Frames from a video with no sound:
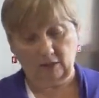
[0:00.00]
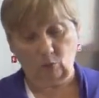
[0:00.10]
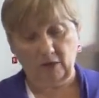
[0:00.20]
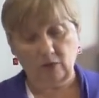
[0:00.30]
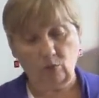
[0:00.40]

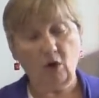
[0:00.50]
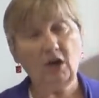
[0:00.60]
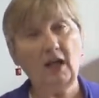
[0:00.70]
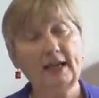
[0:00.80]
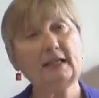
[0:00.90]
we were
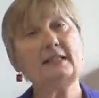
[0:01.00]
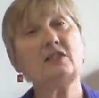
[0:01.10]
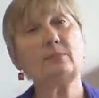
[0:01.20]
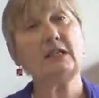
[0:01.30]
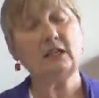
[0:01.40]
likely
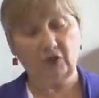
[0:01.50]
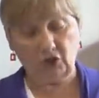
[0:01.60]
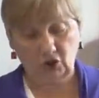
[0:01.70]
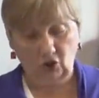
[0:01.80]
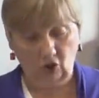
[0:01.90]
to be at the
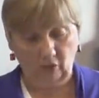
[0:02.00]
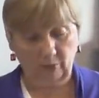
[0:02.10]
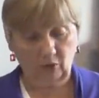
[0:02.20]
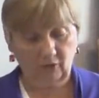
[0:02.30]
top